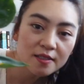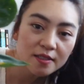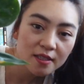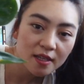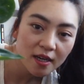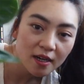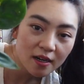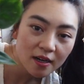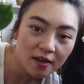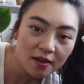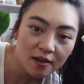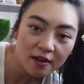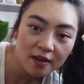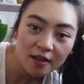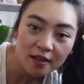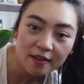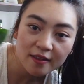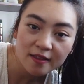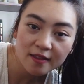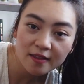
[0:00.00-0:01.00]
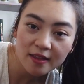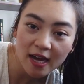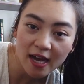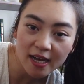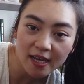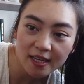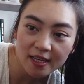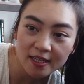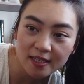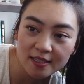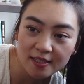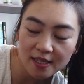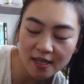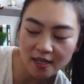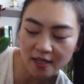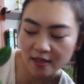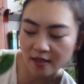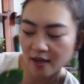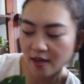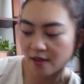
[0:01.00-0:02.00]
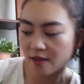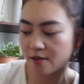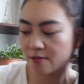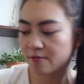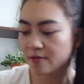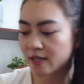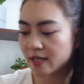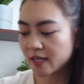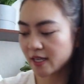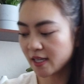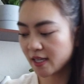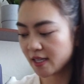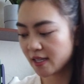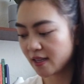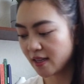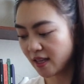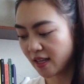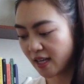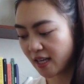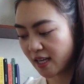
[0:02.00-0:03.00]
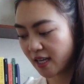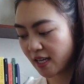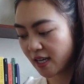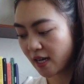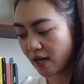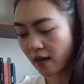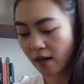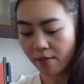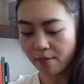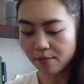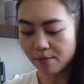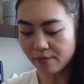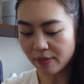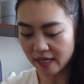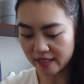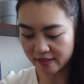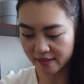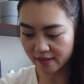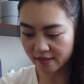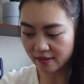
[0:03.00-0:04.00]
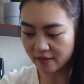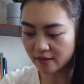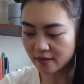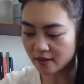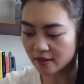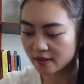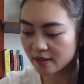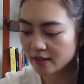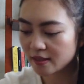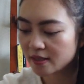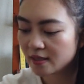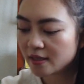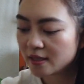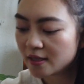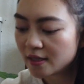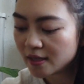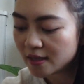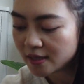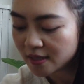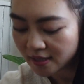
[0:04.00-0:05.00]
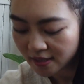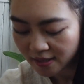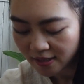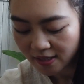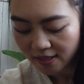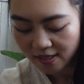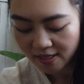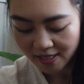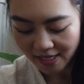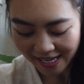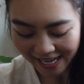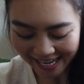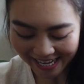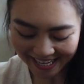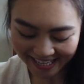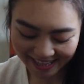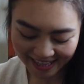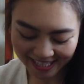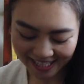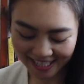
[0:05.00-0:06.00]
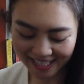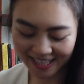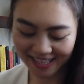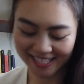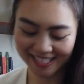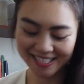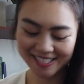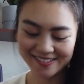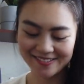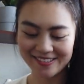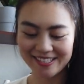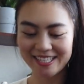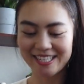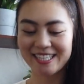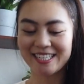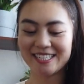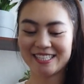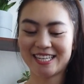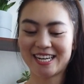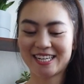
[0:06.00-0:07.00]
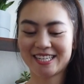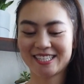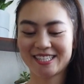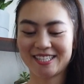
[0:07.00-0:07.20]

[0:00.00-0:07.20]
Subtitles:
So that is another one in the bundle. And then this one is